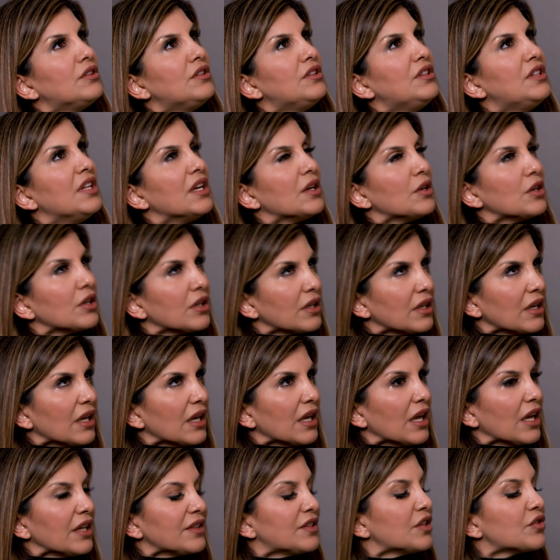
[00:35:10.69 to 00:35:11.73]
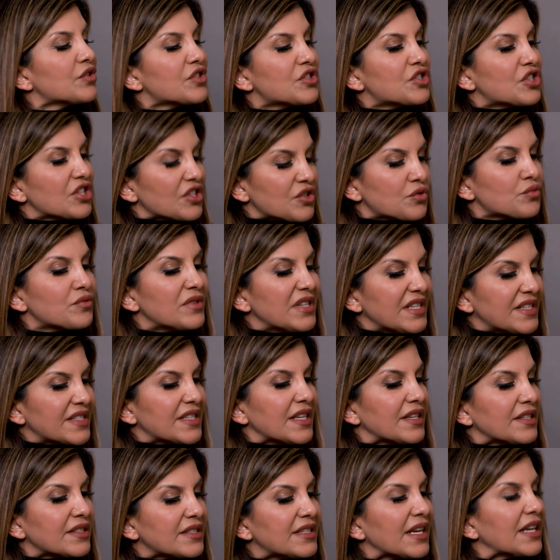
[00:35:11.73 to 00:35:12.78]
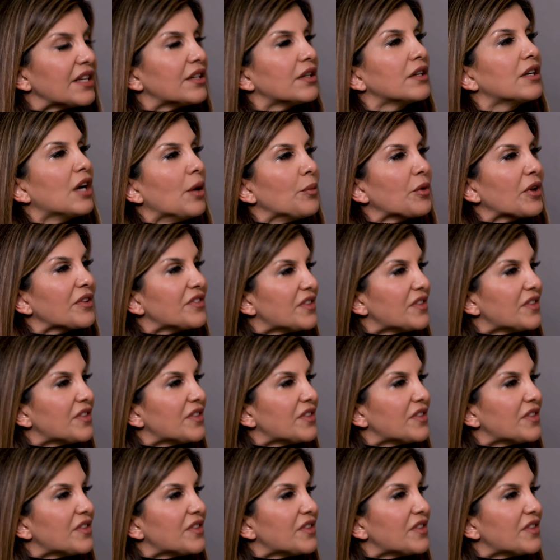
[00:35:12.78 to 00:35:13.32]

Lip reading: there's just recent data coming.